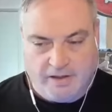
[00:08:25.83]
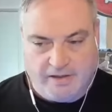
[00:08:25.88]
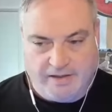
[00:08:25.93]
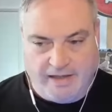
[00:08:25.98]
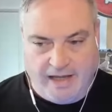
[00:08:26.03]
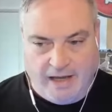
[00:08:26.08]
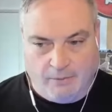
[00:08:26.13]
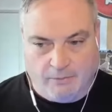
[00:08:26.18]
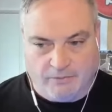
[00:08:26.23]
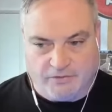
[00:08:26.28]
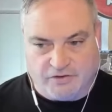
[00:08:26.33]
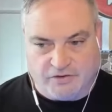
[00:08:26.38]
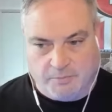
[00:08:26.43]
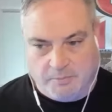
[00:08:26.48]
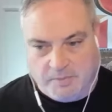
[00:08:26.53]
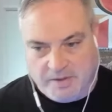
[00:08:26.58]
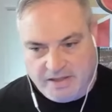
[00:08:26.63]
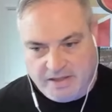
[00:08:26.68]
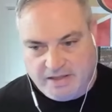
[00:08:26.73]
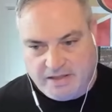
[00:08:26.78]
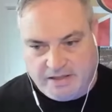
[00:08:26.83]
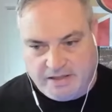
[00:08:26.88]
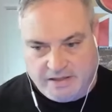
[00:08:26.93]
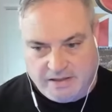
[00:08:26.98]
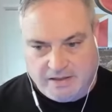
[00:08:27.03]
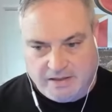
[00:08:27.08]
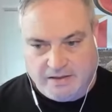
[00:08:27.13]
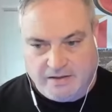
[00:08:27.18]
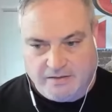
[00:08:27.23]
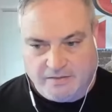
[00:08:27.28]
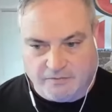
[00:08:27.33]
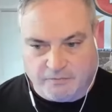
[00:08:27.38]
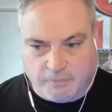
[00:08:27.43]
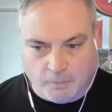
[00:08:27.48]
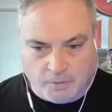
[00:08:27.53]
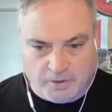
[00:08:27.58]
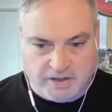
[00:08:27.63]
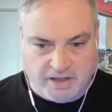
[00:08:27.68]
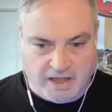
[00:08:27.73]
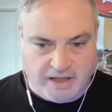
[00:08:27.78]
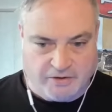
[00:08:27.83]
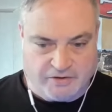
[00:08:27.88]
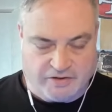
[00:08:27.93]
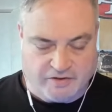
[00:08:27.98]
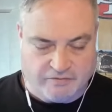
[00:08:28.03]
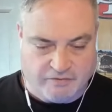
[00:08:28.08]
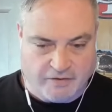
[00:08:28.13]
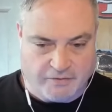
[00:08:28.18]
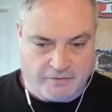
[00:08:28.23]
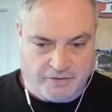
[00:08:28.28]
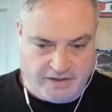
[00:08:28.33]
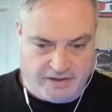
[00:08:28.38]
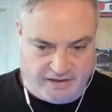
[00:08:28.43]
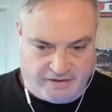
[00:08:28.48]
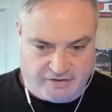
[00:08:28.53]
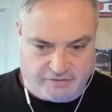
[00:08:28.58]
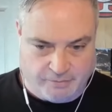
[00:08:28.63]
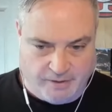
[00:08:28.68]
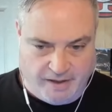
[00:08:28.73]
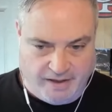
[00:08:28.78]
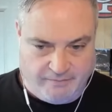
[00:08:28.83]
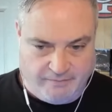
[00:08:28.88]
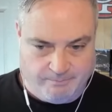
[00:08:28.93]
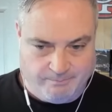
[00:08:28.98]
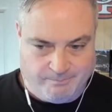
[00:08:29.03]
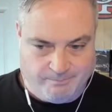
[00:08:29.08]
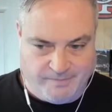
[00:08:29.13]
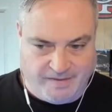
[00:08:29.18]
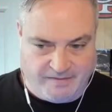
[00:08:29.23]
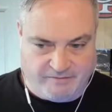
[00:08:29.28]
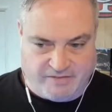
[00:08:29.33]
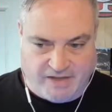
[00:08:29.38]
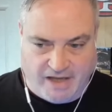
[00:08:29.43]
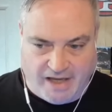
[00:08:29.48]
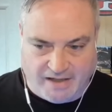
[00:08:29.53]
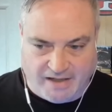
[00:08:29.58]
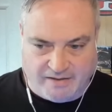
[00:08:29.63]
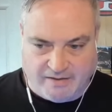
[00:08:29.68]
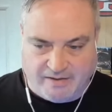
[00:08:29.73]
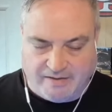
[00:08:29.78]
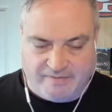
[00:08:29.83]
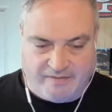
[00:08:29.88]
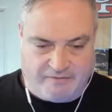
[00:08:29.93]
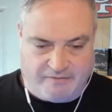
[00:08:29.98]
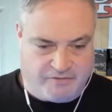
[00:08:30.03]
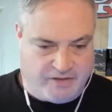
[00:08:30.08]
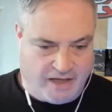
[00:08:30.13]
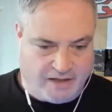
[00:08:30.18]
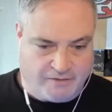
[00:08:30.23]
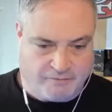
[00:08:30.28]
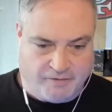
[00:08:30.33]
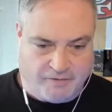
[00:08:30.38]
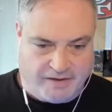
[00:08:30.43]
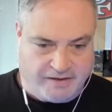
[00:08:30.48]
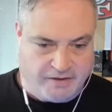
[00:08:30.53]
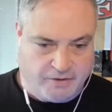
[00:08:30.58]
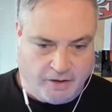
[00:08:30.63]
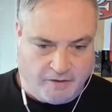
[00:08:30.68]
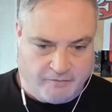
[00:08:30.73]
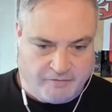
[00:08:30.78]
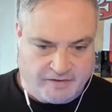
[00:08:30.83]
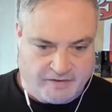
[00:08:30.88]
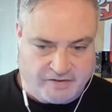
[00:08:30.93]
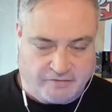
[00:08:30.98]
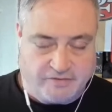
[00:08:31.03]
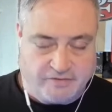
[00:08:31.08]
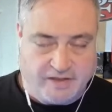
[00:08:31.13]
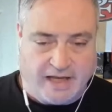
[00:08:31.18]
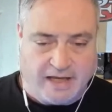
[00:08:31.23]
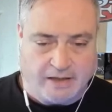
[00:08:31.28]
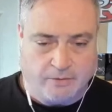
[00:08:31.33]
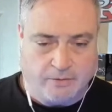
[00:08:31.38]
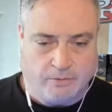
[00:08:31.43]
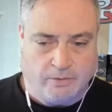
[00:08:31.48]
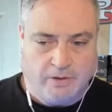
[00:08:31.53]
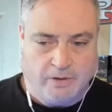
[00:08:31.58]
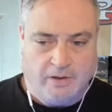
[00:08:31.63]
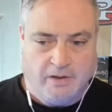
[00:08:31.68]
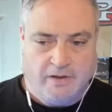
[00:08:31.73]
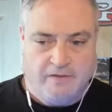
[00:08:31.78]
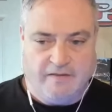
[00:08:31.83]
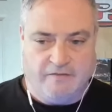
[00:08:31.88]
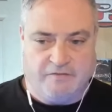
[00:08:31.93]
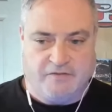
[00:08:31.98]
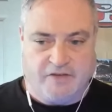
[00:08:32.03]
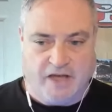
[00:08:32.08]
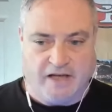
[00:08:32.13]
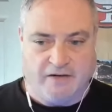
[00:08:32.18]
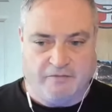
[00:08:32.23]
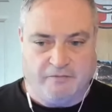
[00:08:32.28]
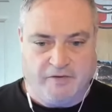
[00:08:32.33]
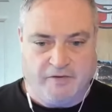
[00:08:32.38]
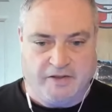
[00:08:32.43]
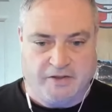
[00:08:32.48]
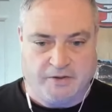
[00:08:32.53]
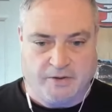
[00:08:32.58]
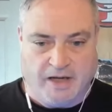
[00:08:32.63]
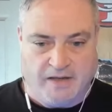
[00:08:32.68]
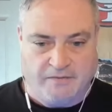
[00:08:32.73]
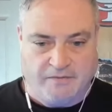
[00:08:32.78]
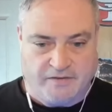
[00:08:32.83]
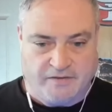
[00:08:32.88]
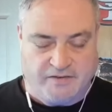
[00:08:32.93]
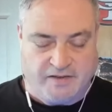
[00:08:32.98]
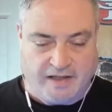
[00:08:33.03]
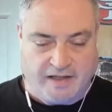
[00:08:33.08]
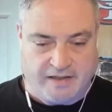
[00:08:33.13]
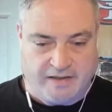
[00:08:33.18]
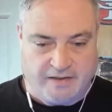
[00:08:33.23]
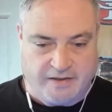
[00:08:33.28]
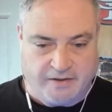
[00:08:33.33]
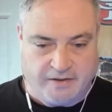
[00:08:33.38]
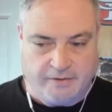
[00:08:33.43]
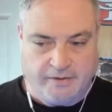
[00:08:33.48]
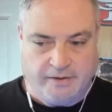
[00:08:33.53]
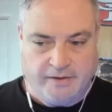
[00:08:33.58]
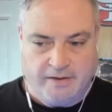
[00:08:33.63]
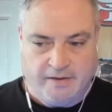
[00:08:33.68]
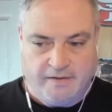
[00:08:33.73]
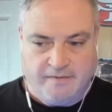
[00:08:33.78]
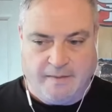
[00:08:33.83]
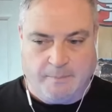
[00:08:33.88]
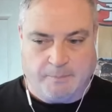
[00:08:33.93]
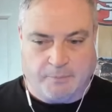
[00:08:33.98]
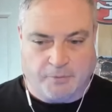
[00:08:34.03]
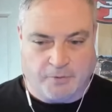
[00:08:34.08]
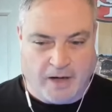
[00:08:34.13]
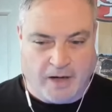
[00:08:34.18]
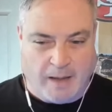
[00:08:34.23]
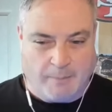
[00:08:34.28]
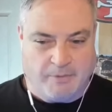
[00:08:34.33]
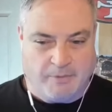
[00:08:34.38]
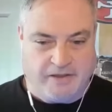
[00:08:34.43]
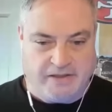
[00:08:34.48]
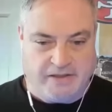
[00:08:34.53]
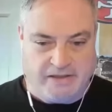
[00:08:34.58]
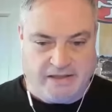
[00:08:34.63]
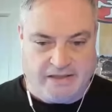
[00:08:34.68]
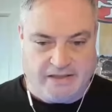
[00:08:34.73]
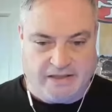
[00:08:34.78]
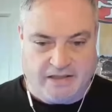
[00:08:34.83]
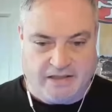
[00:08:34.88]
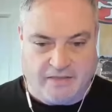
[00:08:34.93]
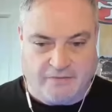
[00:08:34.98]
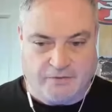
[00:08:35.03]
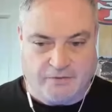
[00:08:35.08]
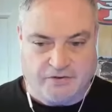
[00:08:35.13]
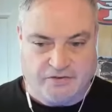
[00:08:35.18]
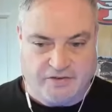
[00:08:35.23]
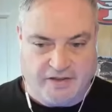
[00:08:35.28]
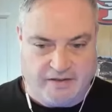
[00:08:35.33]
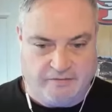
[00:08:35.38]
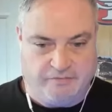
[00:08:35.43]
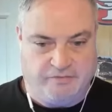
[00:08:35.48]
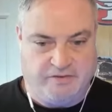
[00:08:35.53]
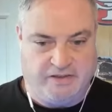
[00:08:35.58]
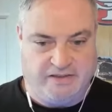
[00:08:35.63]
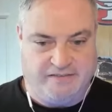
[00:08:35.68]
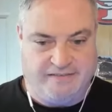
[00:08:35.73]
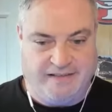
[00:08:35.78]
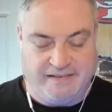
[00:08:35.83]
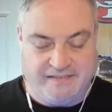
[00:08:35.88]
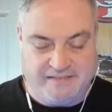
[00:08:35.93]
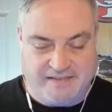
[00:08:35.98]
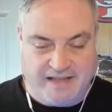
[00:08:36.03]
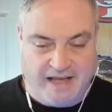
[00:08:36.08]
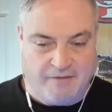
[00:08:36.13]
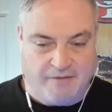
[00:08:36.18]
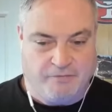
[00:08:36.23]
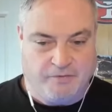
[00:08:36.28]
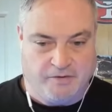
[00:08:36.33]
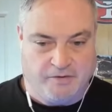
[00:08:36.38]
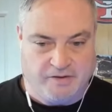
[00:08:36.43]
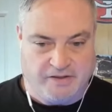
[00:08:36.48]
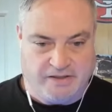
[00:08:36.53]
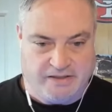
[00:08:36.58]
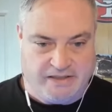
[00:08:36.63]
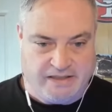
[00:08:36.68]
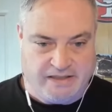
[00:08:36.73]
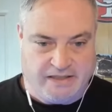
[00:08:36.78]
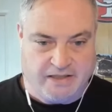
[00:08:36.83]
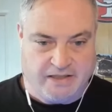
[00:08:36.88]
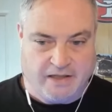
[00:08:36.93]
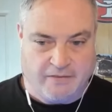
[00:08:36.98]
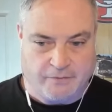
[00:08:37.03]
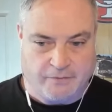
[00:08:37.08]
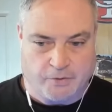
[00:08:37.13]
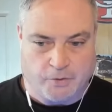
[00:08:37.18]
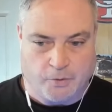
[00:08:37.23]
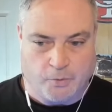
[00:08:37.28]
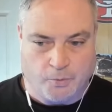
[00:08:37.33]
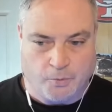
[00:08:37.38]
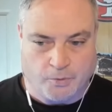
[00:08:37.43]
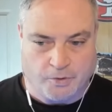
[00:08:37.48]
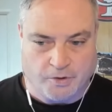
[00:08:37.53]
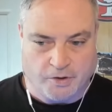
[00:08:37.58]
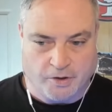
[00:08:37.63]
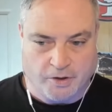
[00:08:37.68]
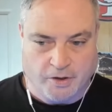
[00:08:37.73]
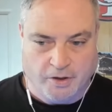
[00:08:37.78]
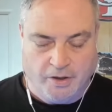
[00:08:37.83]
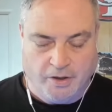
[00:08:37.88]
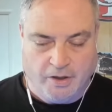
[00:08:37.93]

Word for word: Now, to me, the 49ers have other needs, right? They gotta they've got to find an offensive tackle. They've got to figure out the secondary. They probably need another safety. They definitely need another corner.